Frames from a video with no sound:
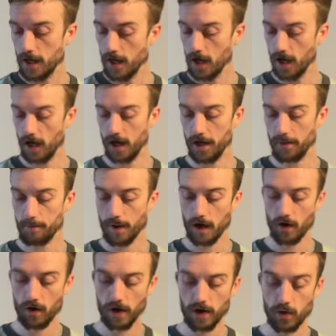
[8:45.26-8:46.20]

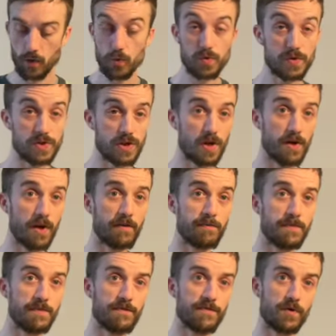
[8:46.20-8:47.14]
I also
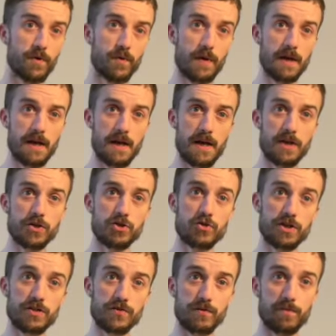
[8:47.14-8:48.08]
have been following
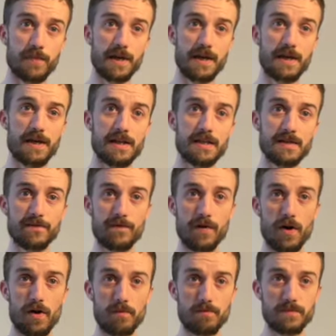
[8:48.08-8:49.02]
Trish from Pinky's
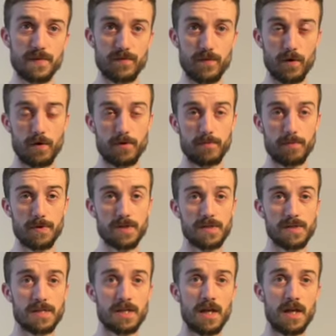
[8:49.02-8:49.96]
Farms Vlogmas.